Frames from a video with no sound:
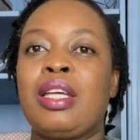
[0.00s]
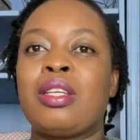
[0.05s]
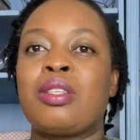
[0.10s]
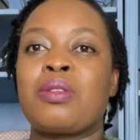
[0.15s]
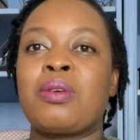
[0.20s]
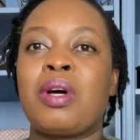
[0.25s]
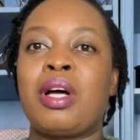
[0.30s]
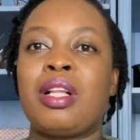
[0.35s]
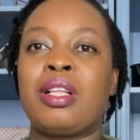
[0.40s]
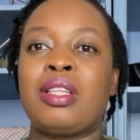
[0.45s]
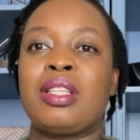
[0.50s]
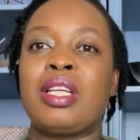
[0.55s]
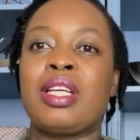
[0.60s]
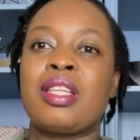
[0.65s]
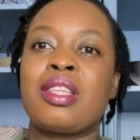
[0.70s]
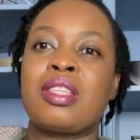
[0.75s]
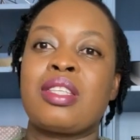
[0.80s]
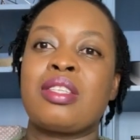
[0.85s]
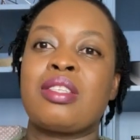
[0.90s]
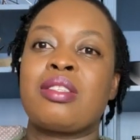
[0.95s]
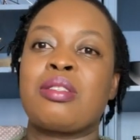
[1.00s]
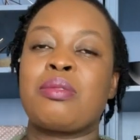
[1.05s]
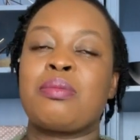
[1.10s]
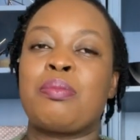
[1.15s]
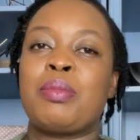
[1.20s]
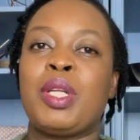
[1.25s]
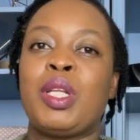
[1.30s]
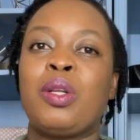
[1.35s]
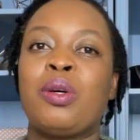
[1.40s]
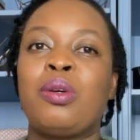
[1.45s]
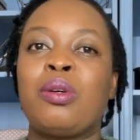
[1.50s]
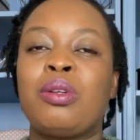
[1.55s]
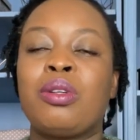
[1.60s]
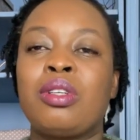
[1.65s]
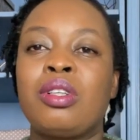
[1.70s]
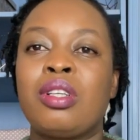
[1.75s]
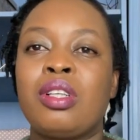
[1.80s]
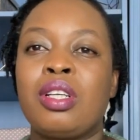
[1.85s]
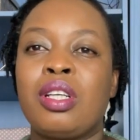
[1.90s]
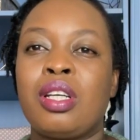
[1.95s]
so I'll link this below
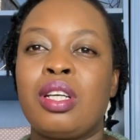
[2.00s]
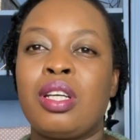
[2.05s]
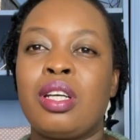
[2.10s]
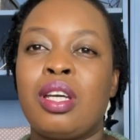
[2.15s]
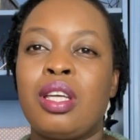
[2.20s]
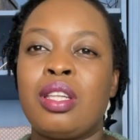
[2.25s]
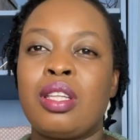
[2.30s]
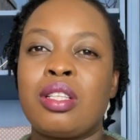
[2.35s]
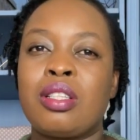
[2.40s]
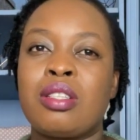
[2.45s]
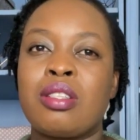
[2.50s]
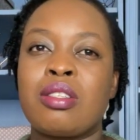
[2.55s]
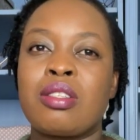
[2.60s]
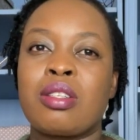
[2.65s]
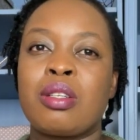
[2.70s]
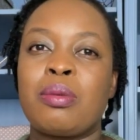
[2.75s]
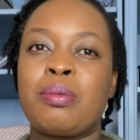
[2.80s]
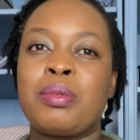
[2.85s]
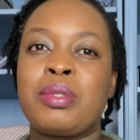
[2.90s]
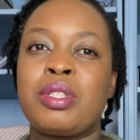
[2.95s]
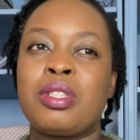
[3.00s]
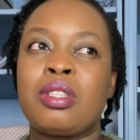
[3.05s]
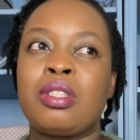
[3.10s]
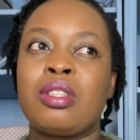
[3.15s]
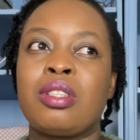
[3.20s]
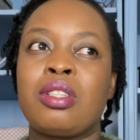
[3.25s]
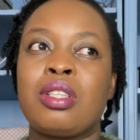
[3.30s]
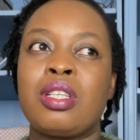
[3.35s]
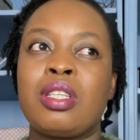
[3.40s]
in the description.